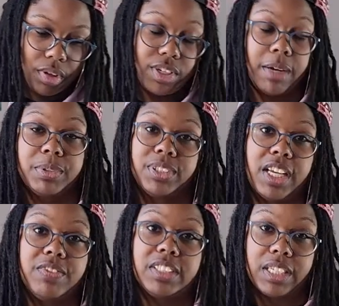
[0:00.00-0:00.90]
chapter
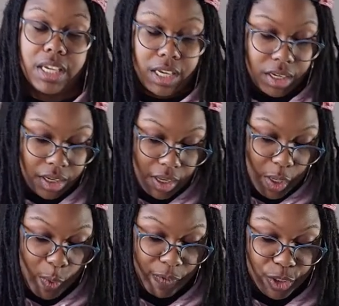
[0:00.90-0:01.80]
seventeen,
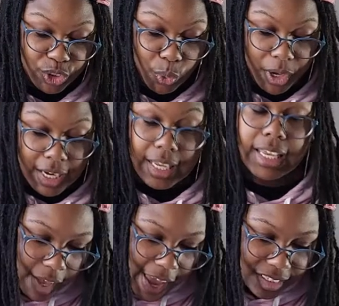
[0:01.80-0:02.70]
verse twenty.
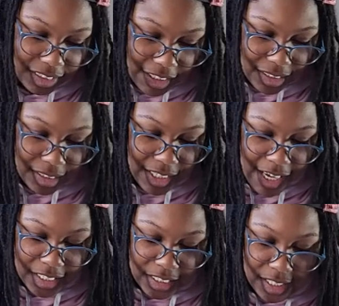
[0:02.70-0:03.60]
And Jesus said
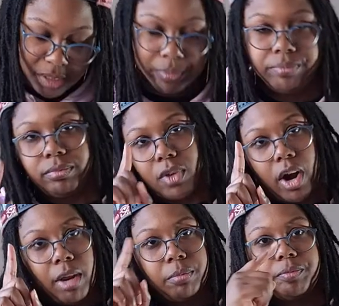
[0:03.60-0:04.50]
unto them, all
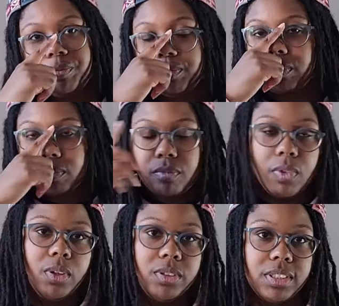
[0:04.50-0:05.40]

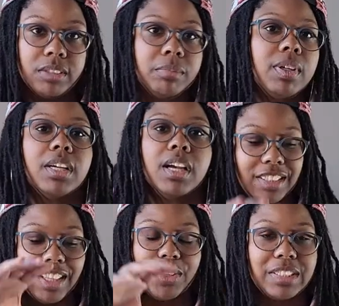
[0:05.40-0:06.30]
right, listen,
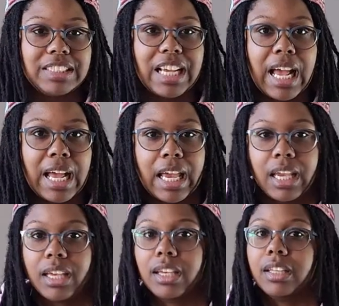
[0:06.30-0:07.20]
there was this guy,
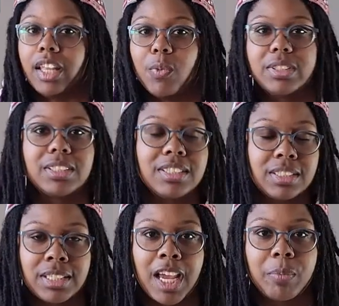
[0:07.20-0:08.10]
they went to his
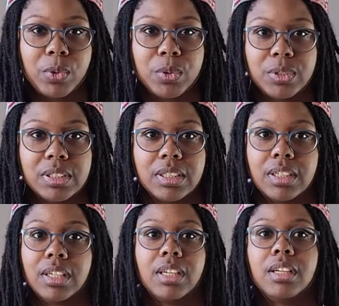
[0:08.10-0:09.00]
disciples,
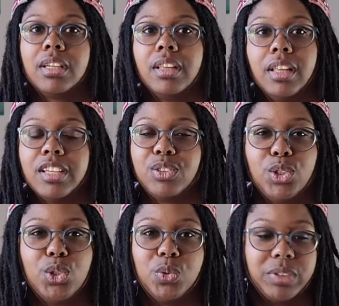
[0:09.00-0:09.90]
his
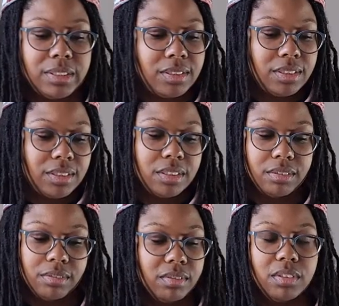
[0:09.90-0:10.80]
dude was
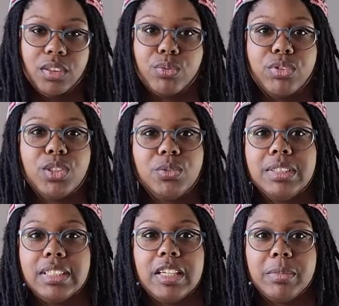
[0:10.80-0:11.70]
riddled
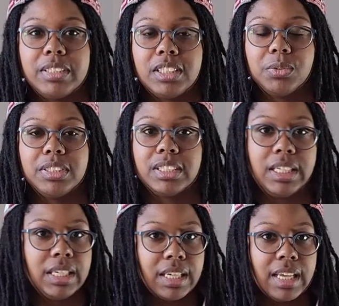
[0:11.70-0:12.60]
with demons, he was
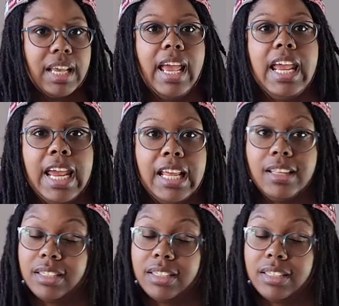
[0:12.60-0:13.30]
sick, and the